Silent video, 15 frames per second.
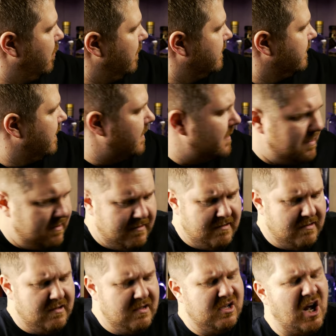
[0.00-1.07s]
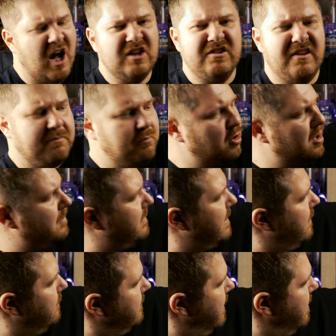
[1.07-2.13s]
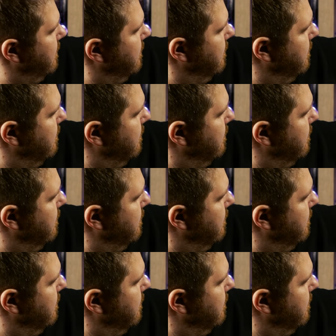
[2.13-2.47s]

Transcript: whiskey. I'll just put them down there.